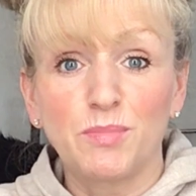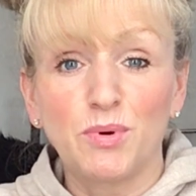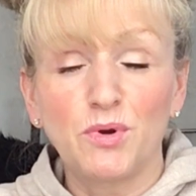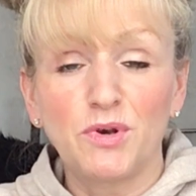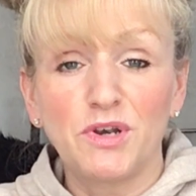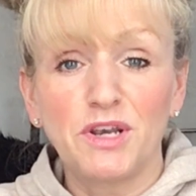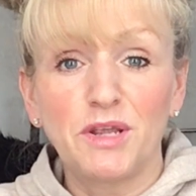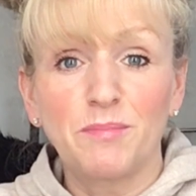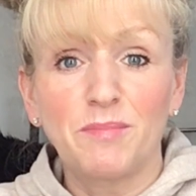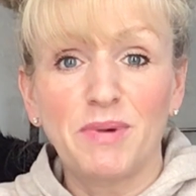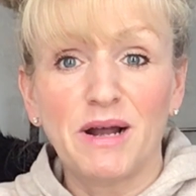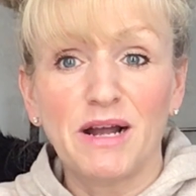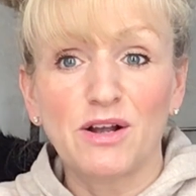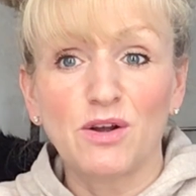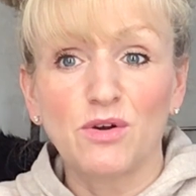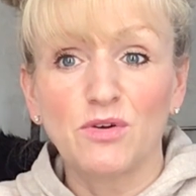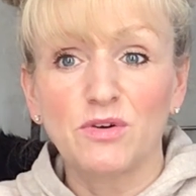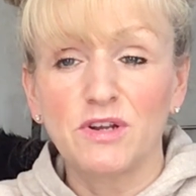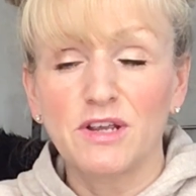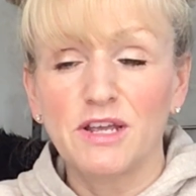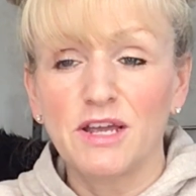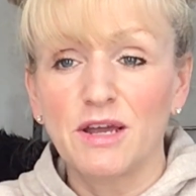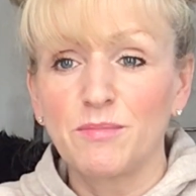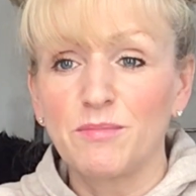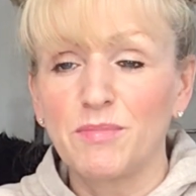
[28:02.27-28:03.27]
putting it back on
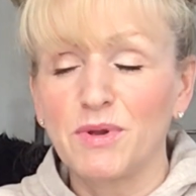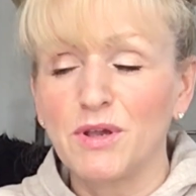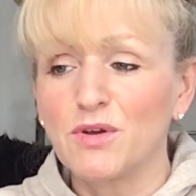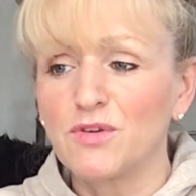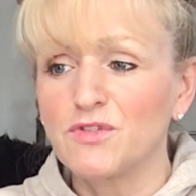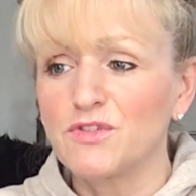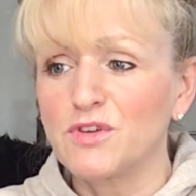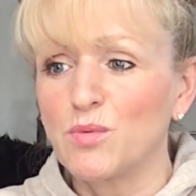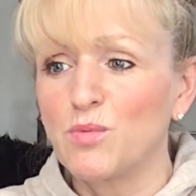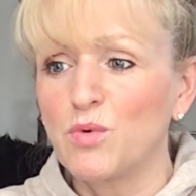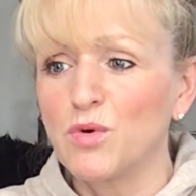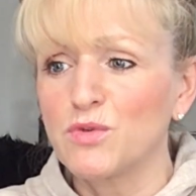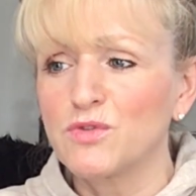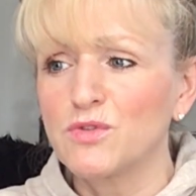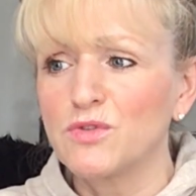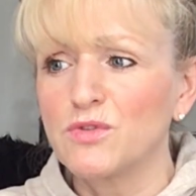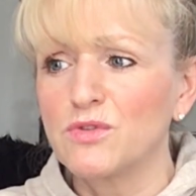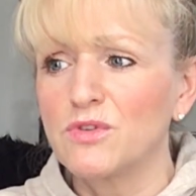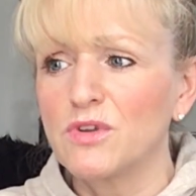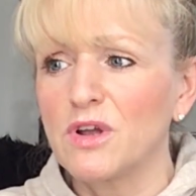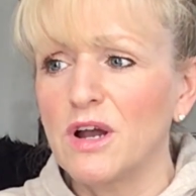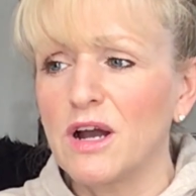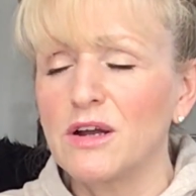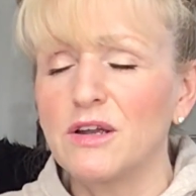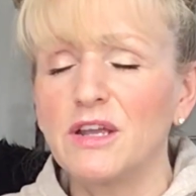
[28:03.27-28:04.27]
again, because
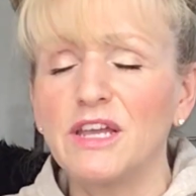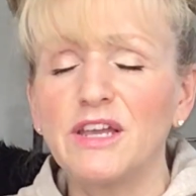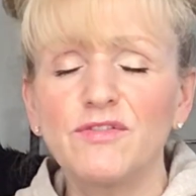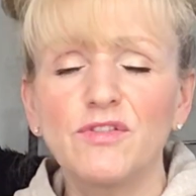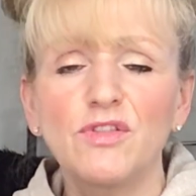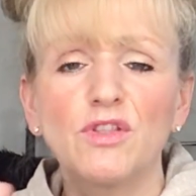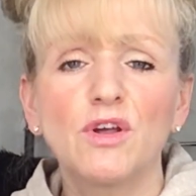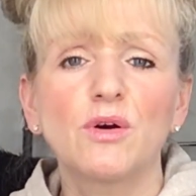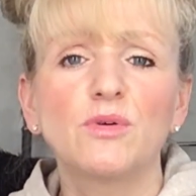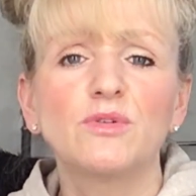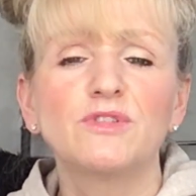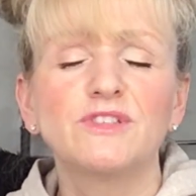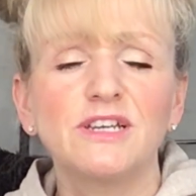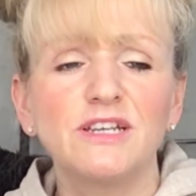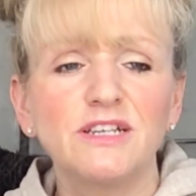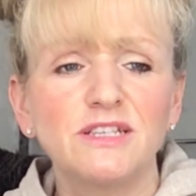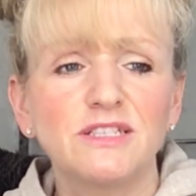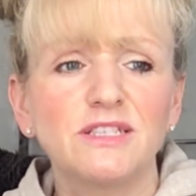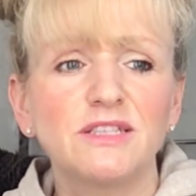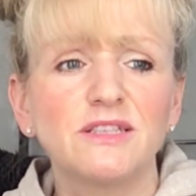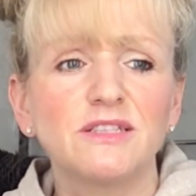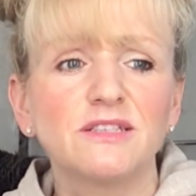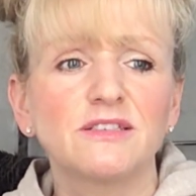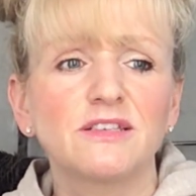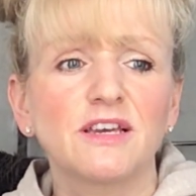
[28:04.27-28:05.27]
even though I was
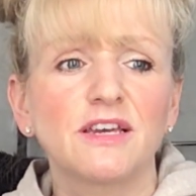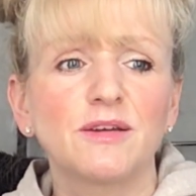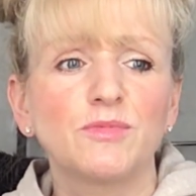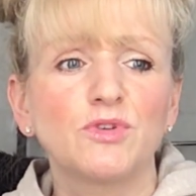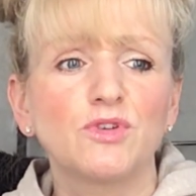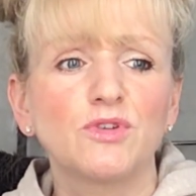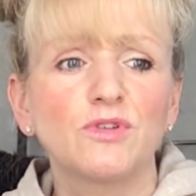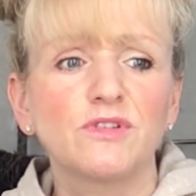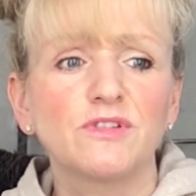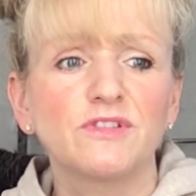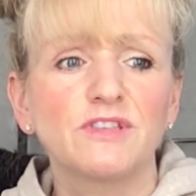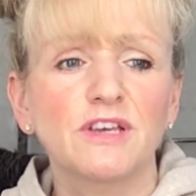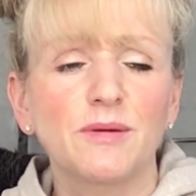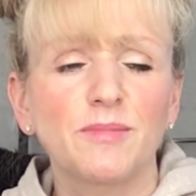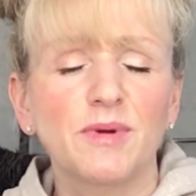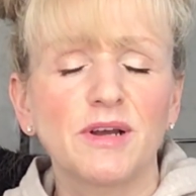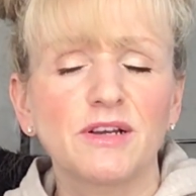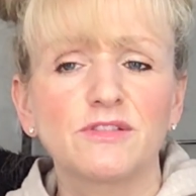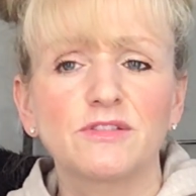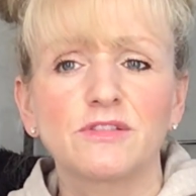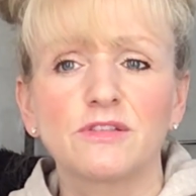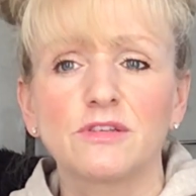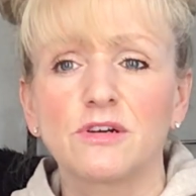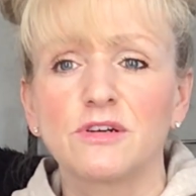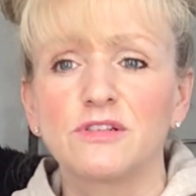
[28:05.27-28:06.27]
eating the same and doing the same
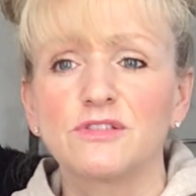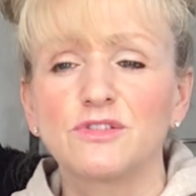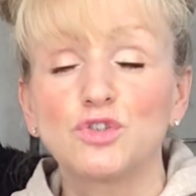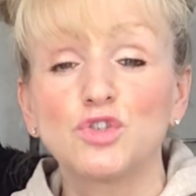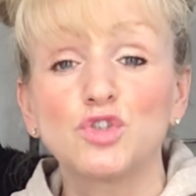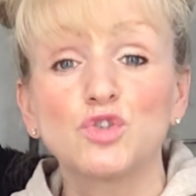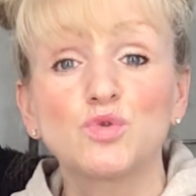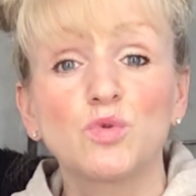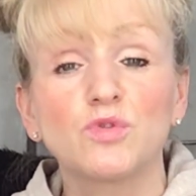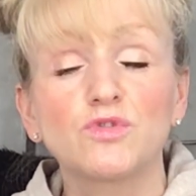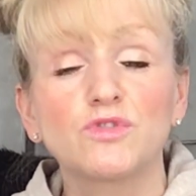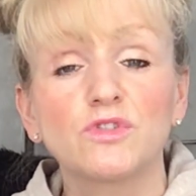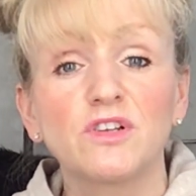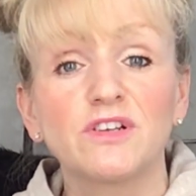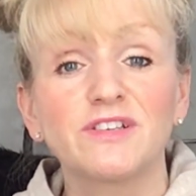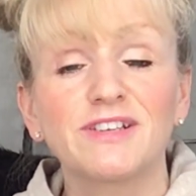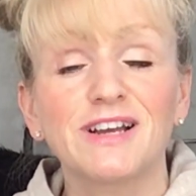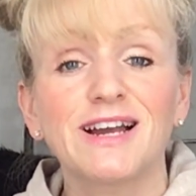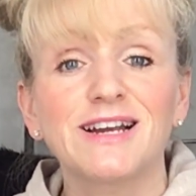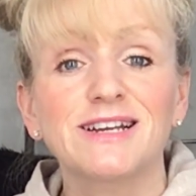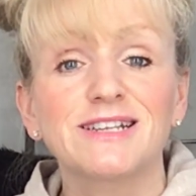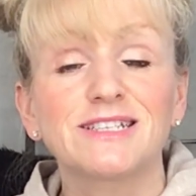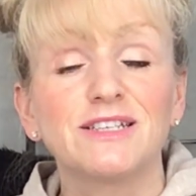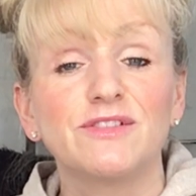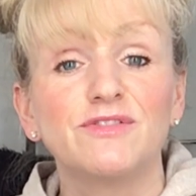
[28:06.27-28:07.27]
exercise, just wasn't as
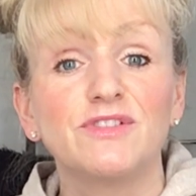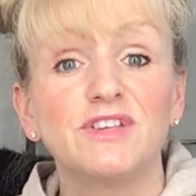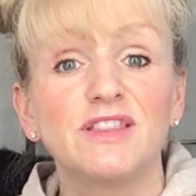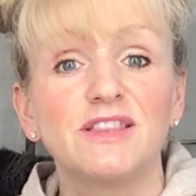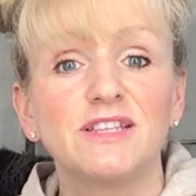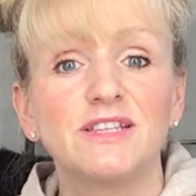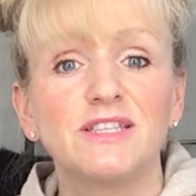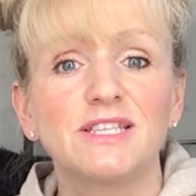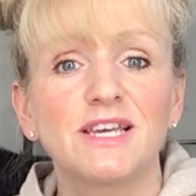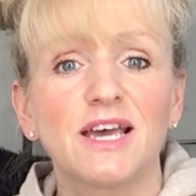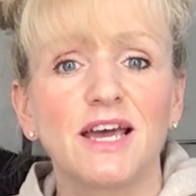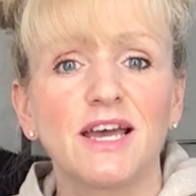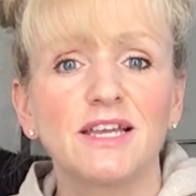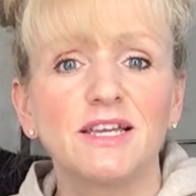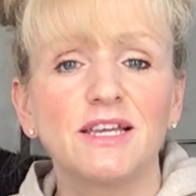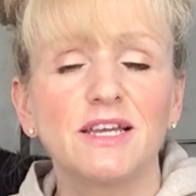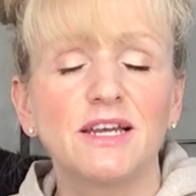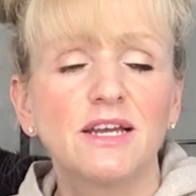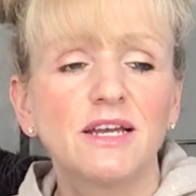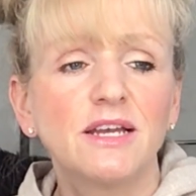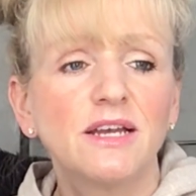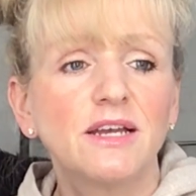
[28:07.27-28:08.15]
active in the day.